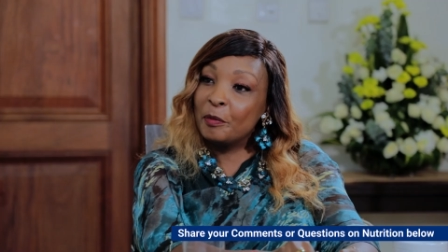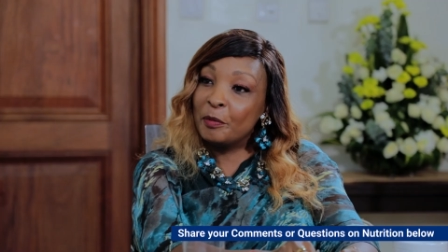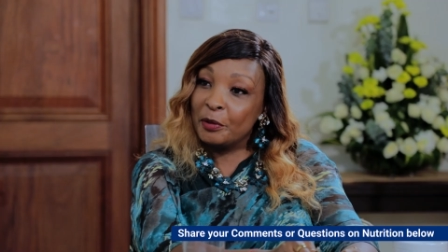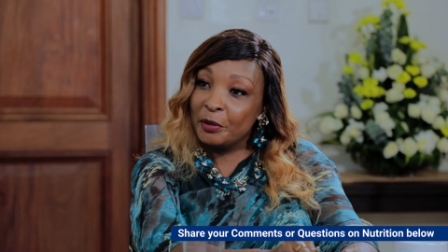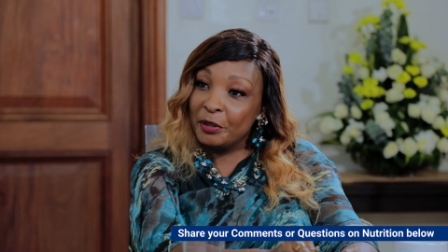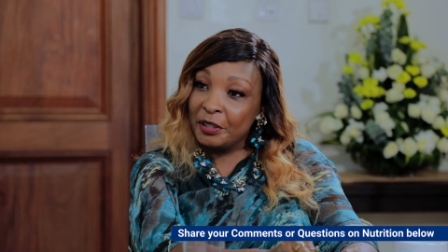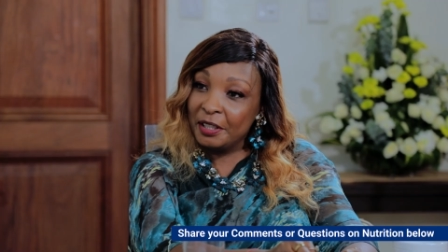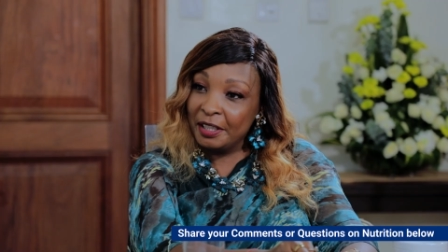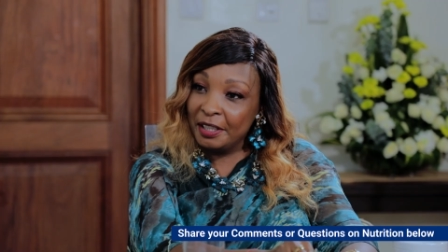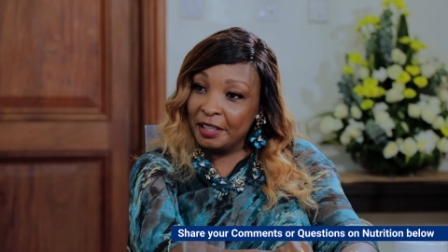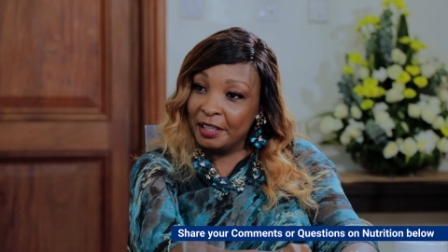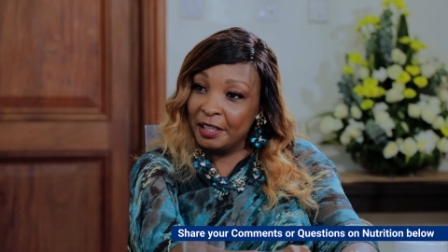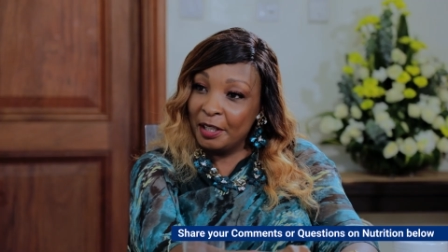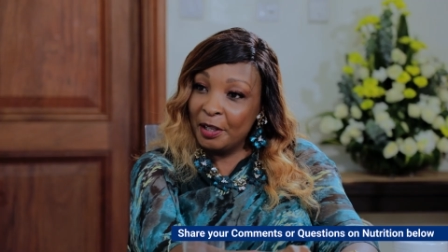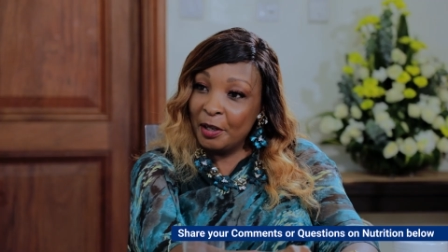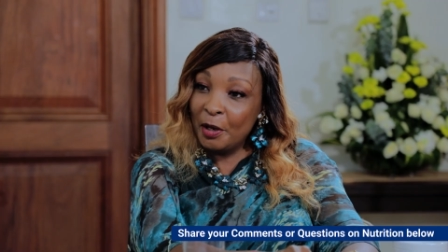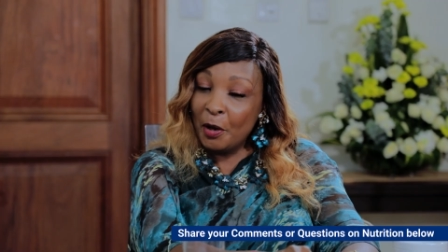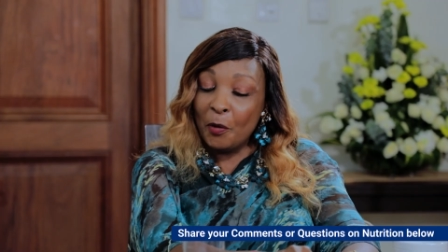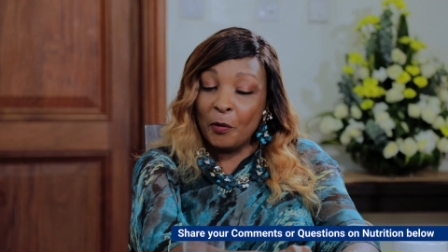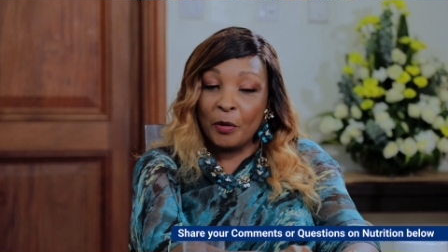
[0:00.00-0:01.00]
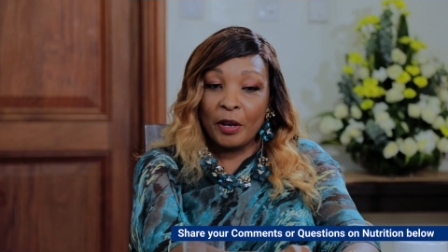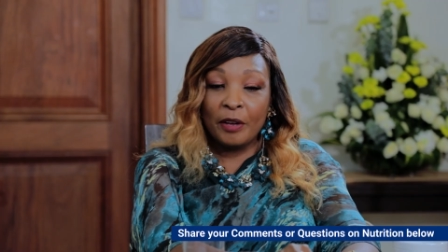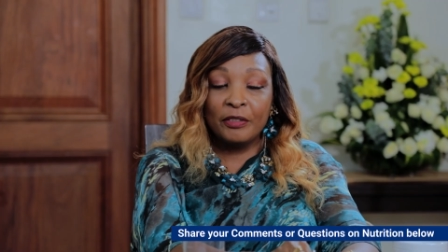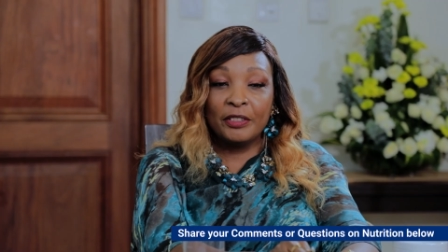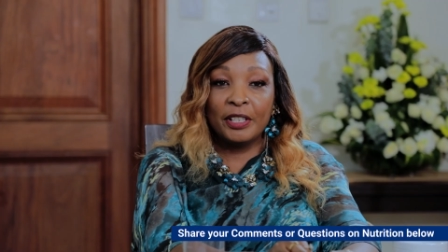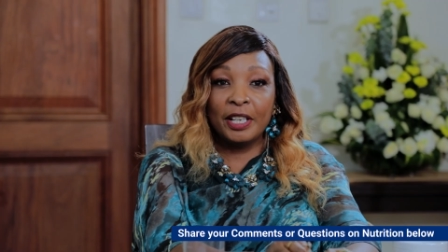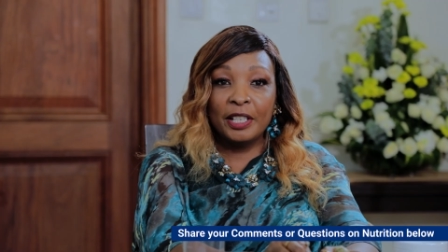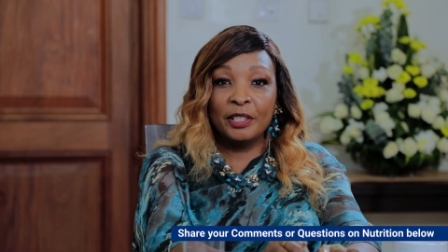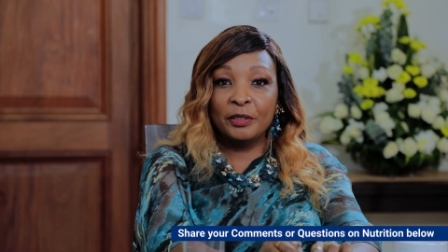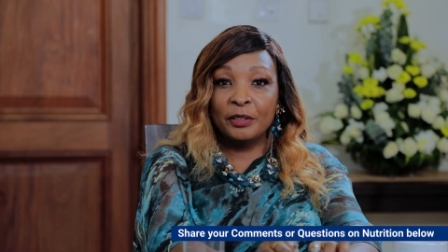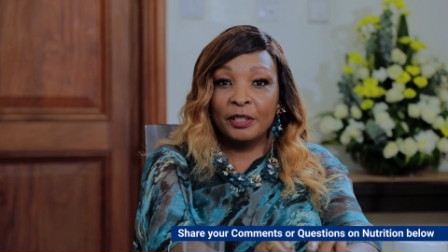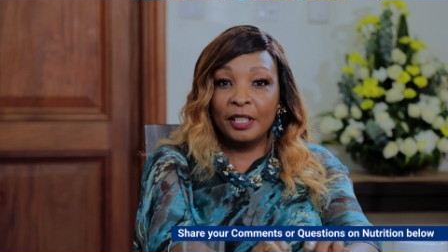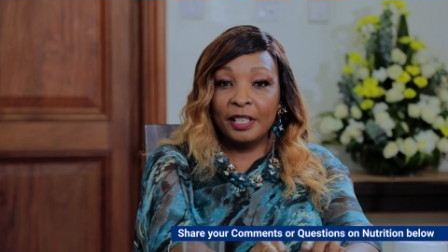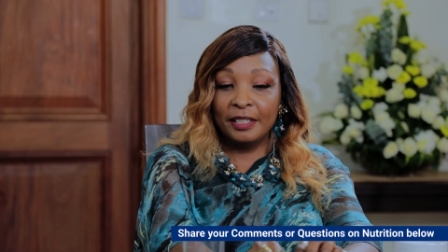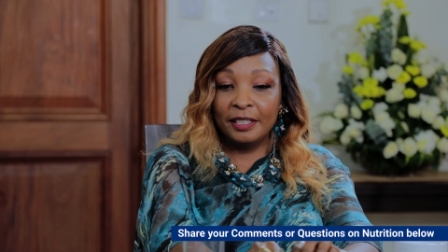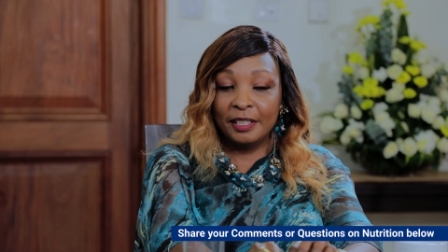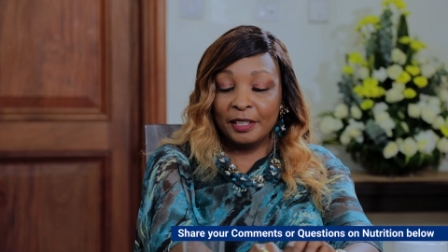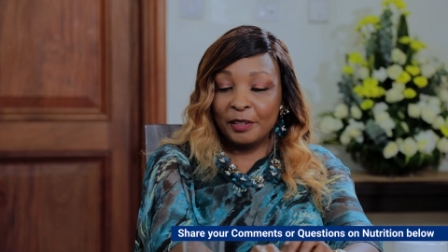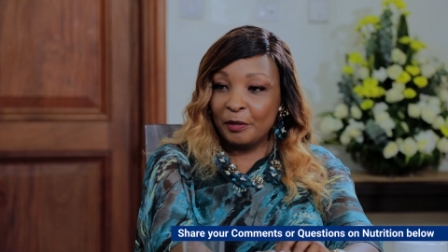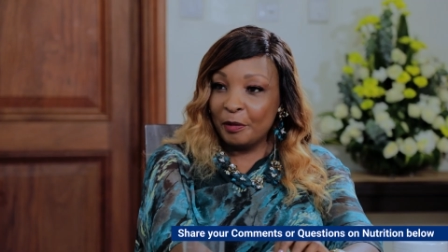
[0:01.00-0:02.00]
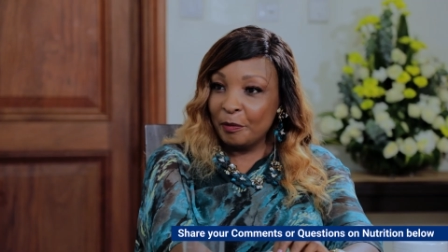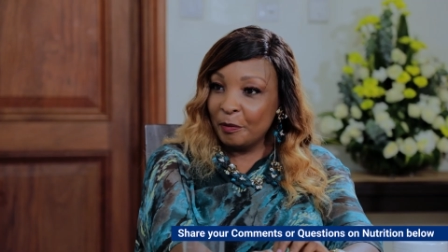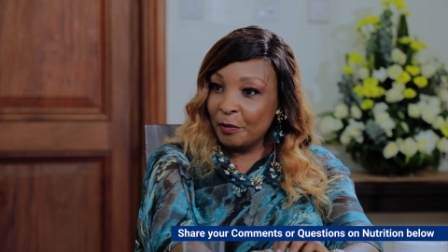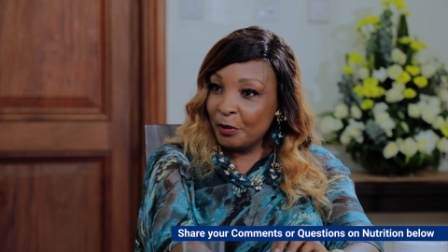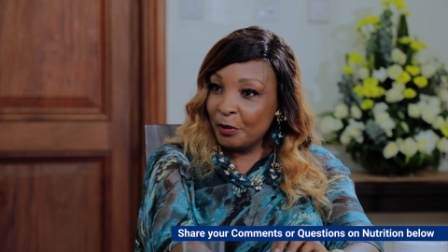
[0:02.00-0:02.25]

protein. Okay. We have tried to get this from